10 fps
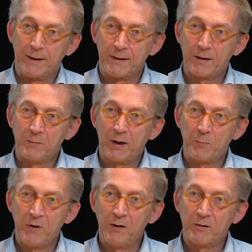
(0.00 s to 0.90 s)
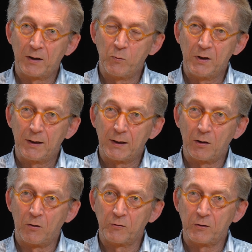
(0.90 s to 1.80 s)
and that means that we
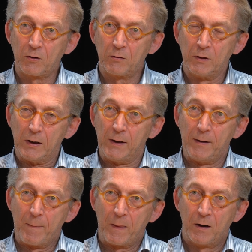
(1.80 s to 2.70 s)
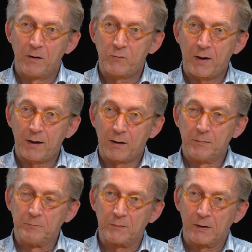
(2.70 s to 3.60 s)
can also track
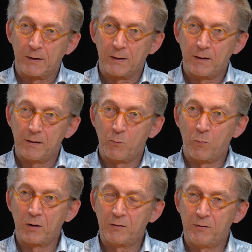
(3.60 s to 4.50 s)
what